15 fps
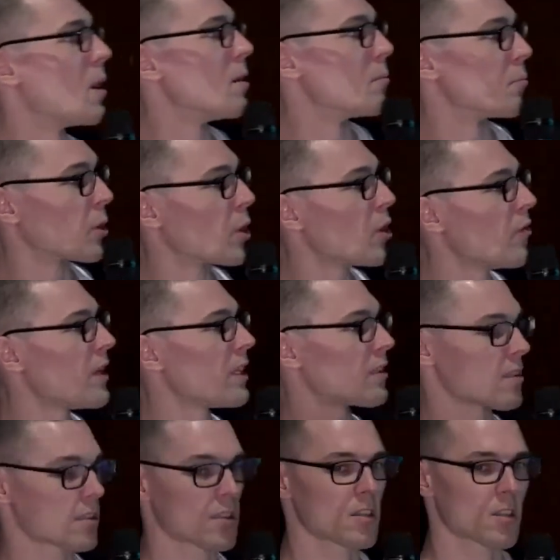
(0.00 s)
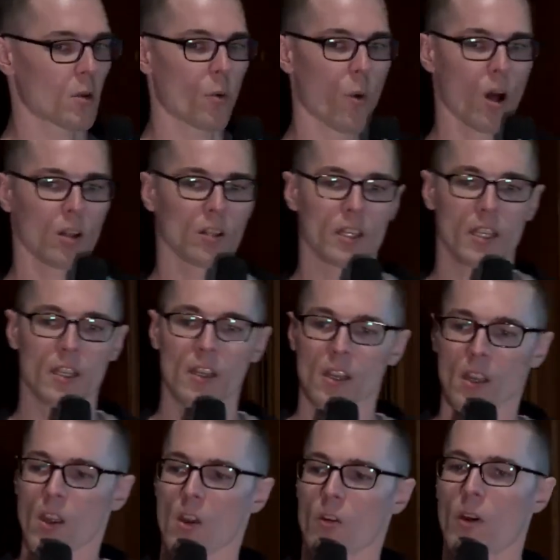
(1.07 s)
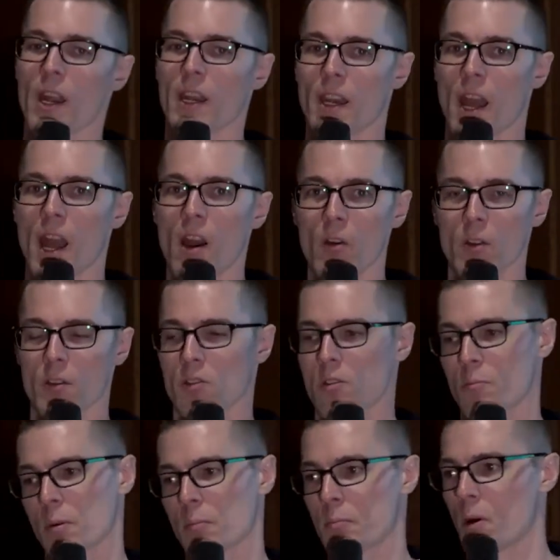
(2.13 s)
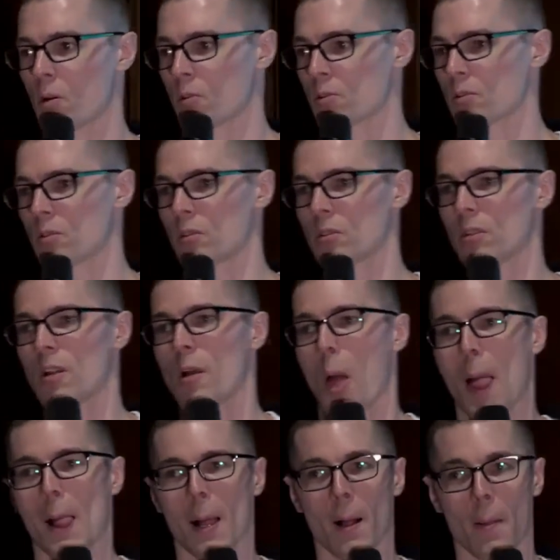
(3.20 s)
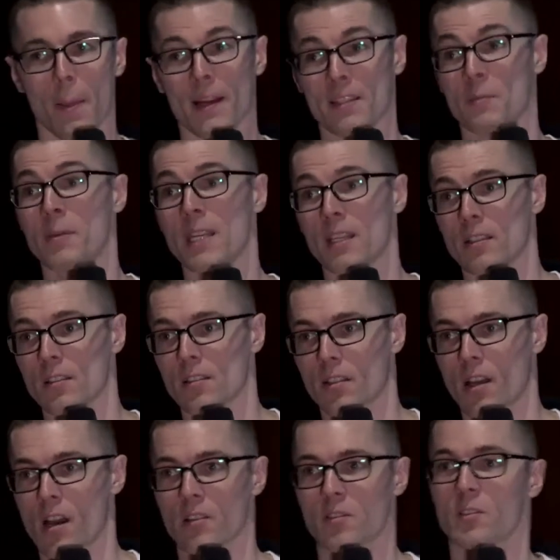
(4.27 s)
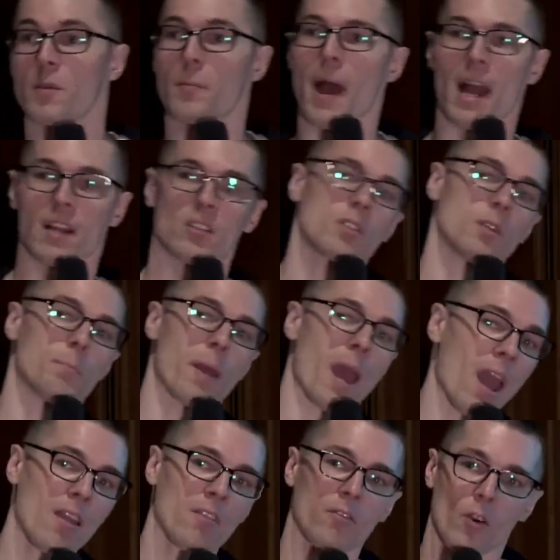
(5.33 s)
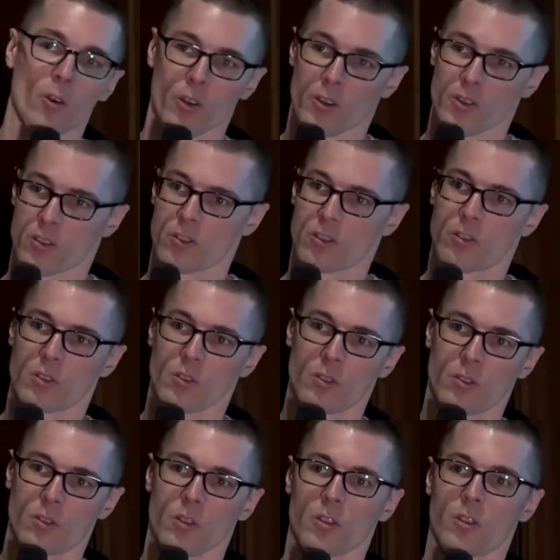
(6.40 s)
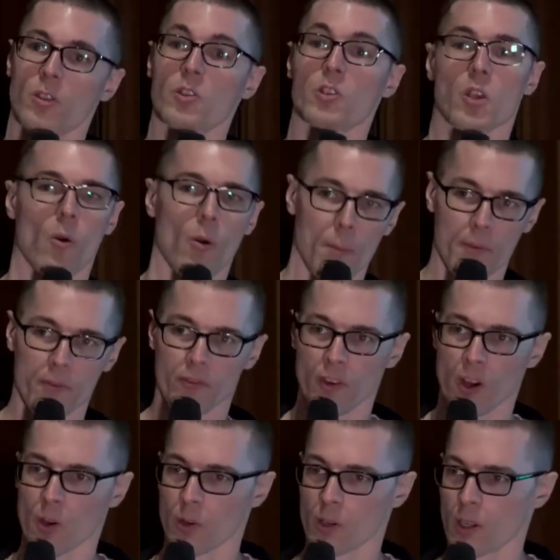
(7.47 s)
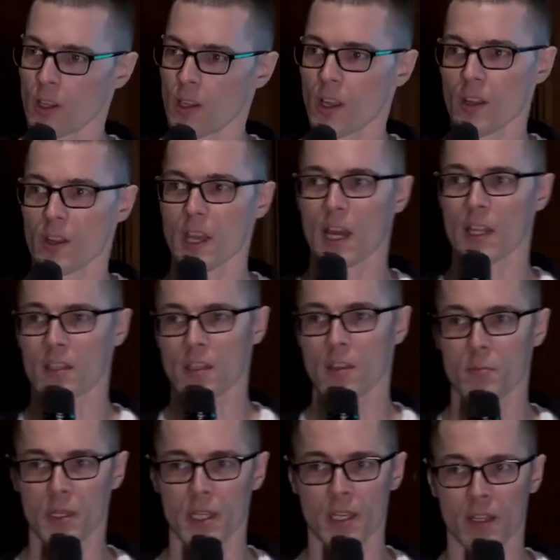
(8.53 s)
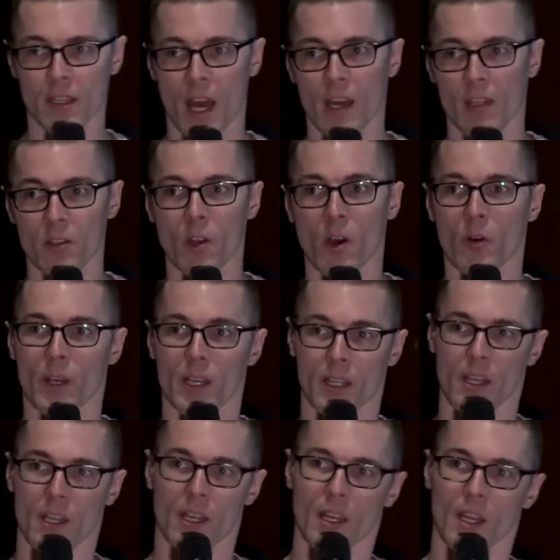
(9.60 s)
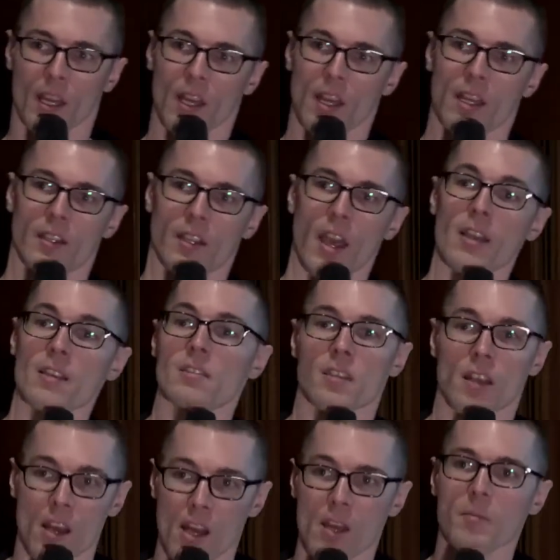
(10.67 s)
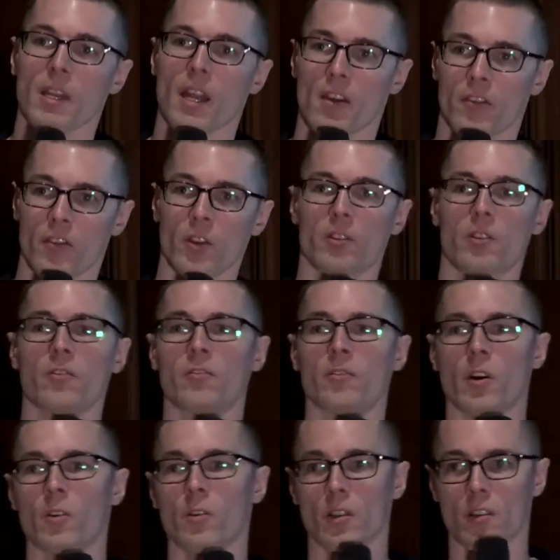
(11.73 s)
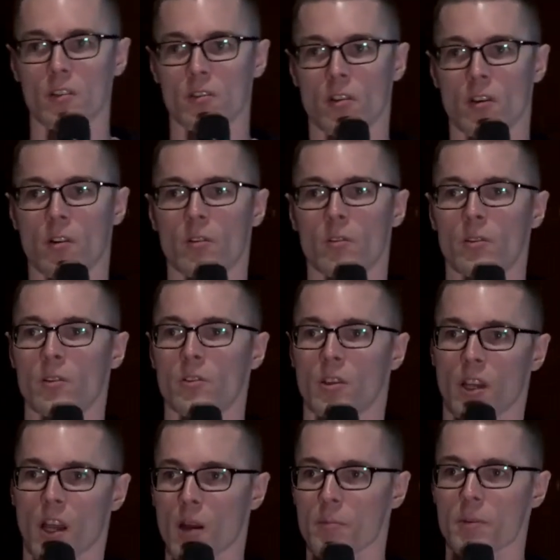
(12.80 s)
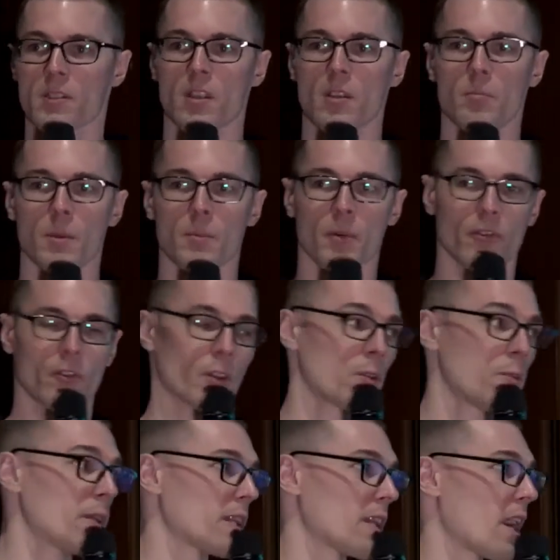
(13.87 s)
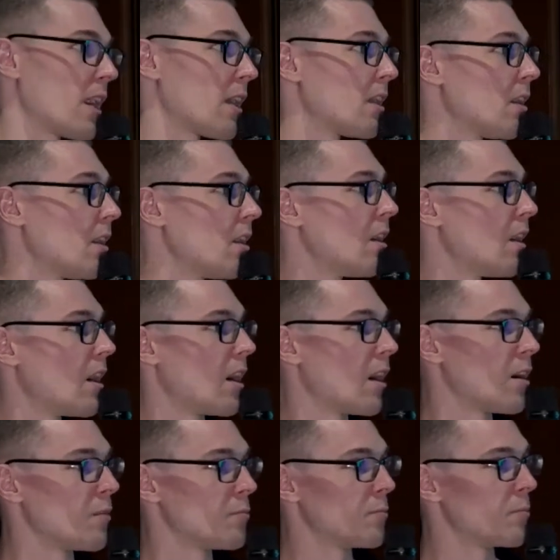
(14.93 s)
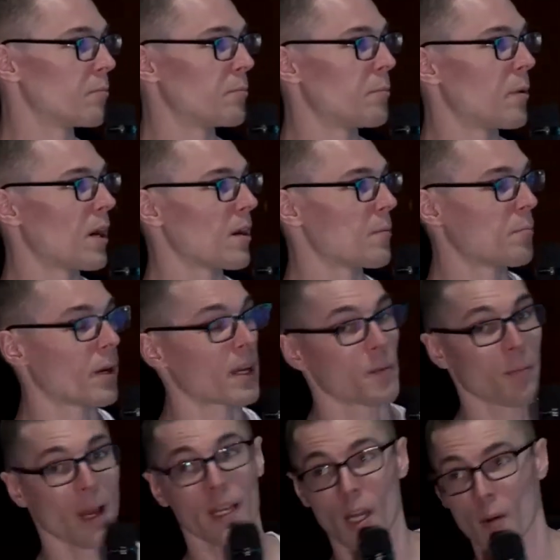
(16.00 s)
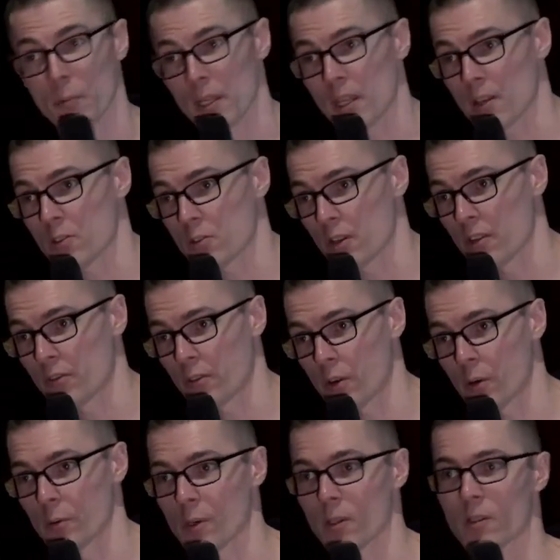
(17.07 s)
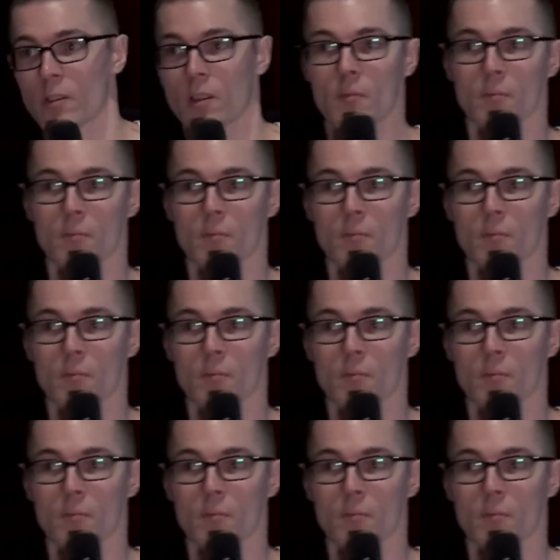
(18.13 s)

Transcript: improving decision quality? Right now, there's a proposal that's being discussed to actually pay voters to show up and vote. The idea being that it takes time and effort to vote, and so you should compensate people for doing that. But it might not be that straightforward. It